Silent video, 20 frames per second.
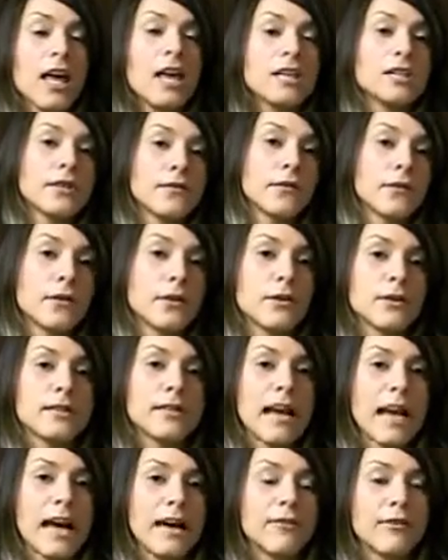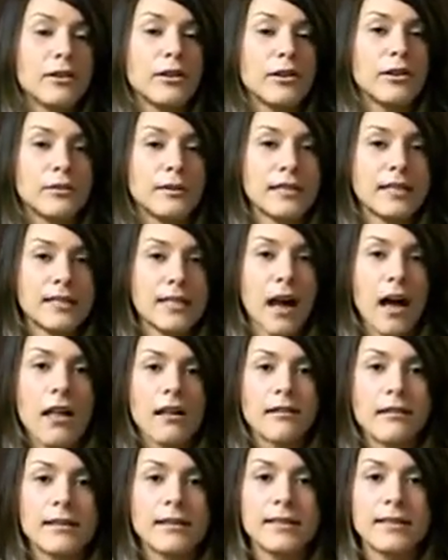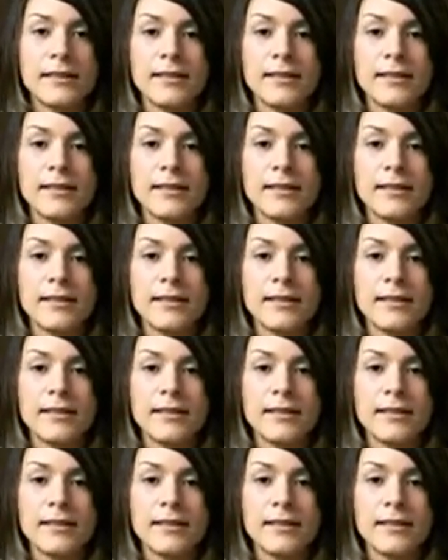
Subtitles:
So for those that have a gluten intolerance,